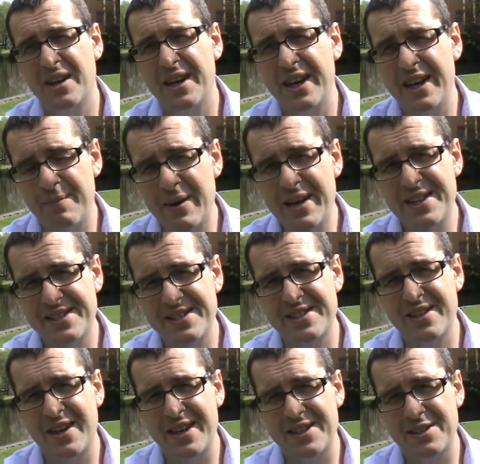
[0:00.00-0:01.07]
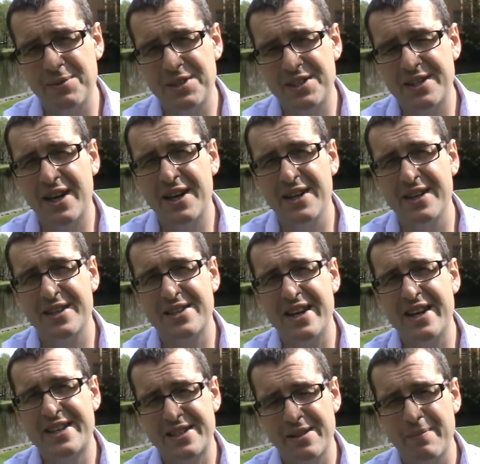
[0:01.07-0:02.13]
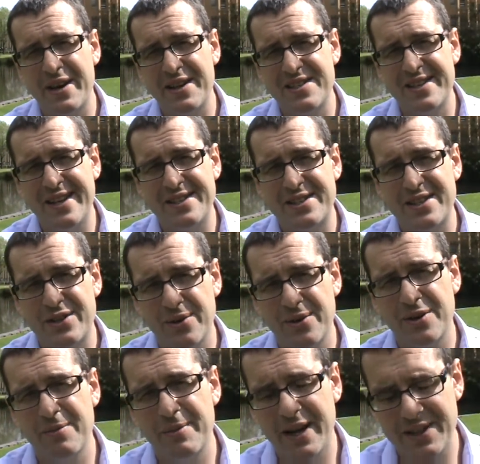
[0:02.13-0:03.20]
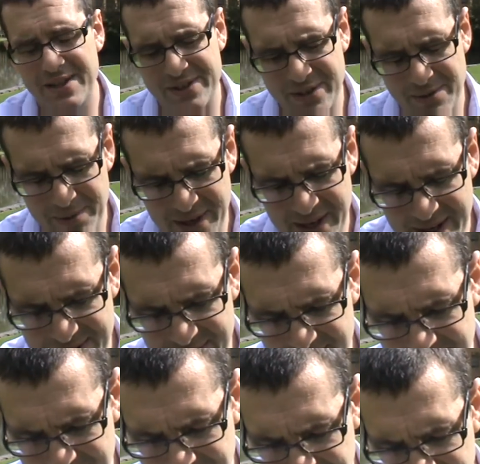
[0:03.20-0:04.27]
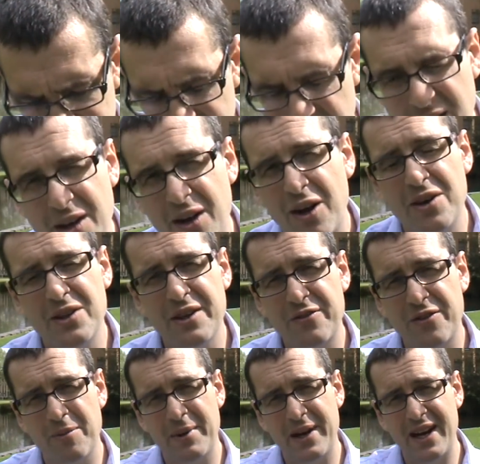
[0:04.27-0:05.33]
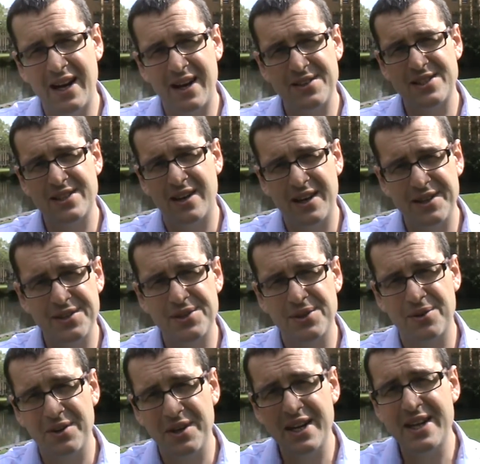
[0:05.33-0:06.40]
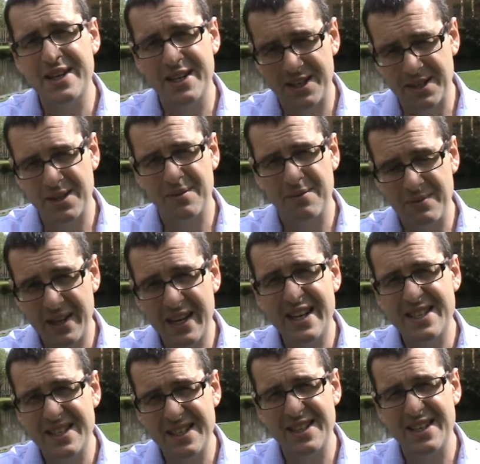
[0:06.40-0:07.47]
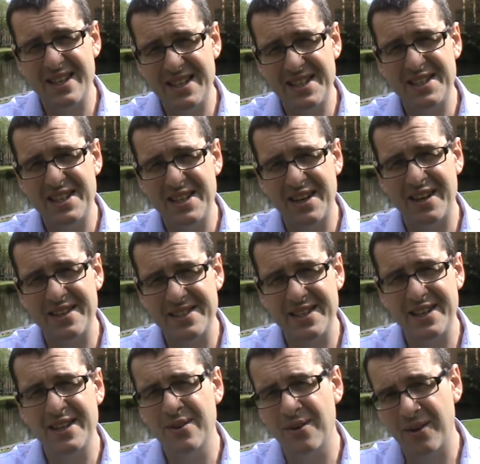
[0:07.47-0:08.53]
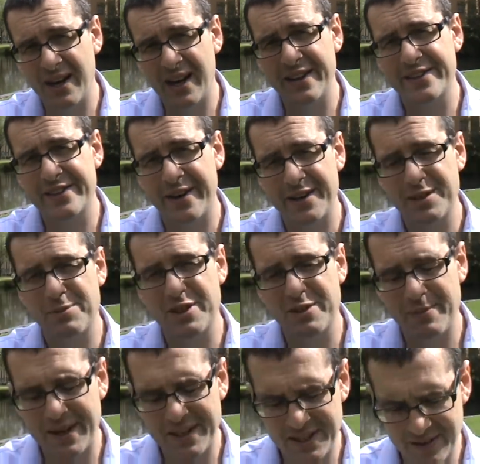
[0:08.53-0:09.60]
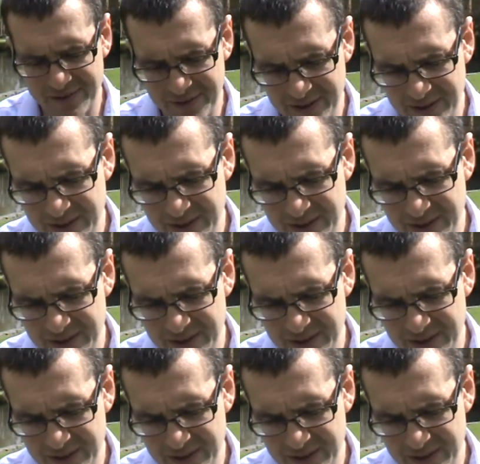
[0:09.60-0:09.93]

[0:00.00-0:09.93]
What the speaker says: in many societies that we study, it doesn't make sense to talk about the supernatural. Only from an outsider's or an etic, E-T-I-C, or outsider's perspective,